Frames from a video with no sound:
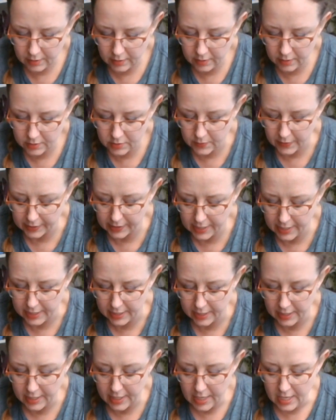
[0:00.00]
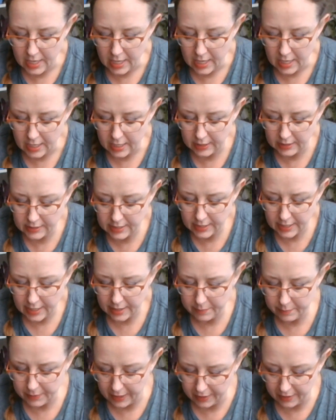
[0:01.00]
So I kind of hugged it
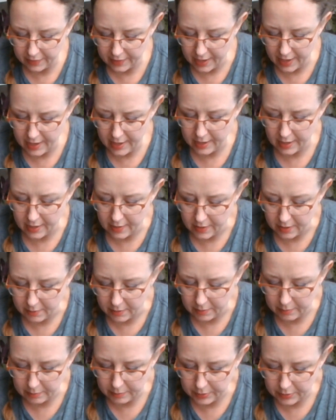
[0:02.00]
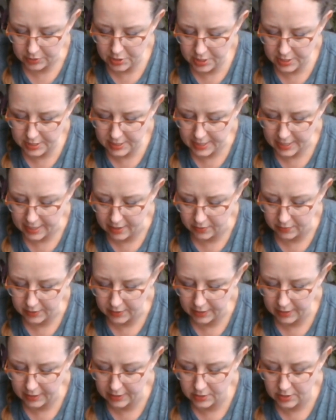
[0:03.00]
up like that, and then I'm going to push it down.
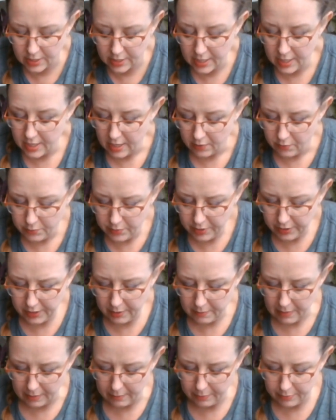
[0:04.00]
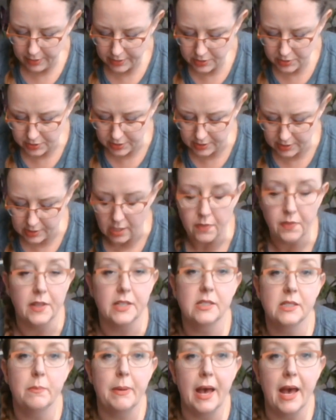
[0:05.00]
And it really, my pressure is on
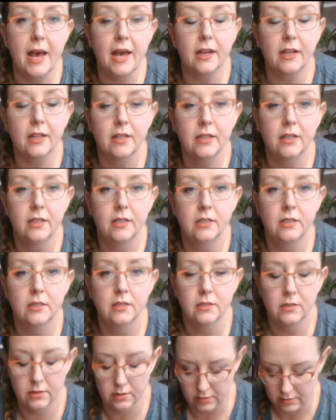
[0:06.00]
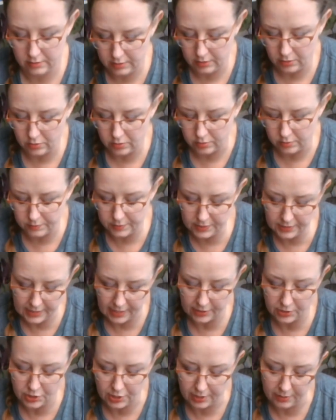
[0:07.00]
this back little
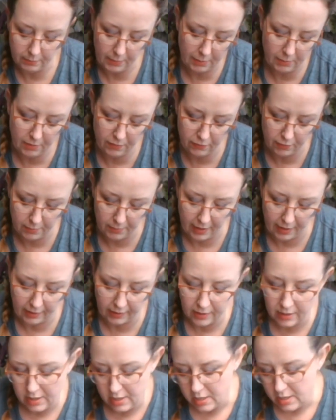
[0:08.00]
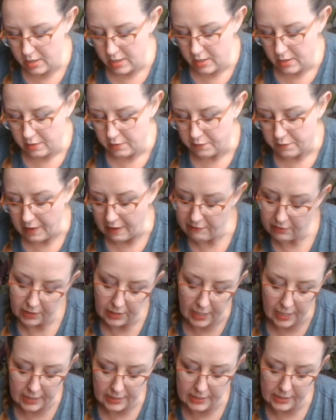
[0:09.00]
section, maybe from like 5
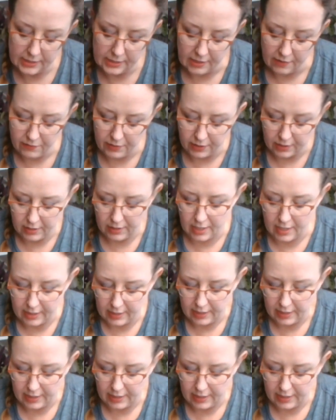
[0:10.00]
o'clock to 7 o'clock.